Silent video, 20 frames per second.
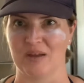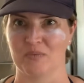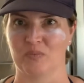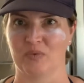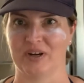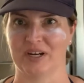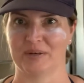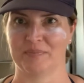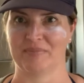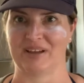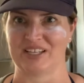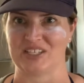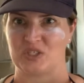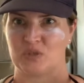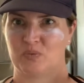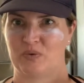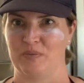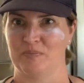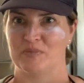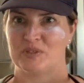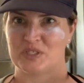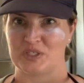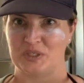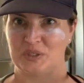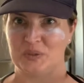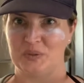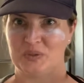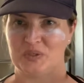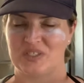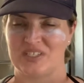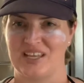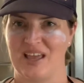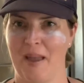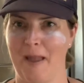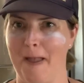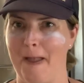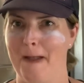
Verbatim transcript: am wearing my swimsuit,